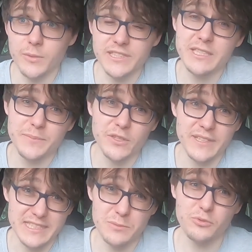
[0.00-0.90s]
which, let's be
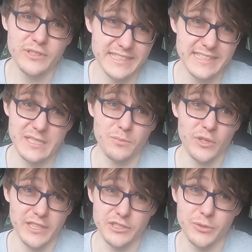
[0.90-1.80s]
honest, is pretty
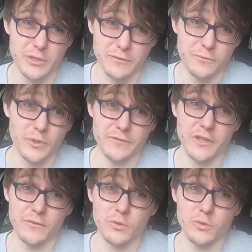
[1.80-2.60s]
disappointing at 245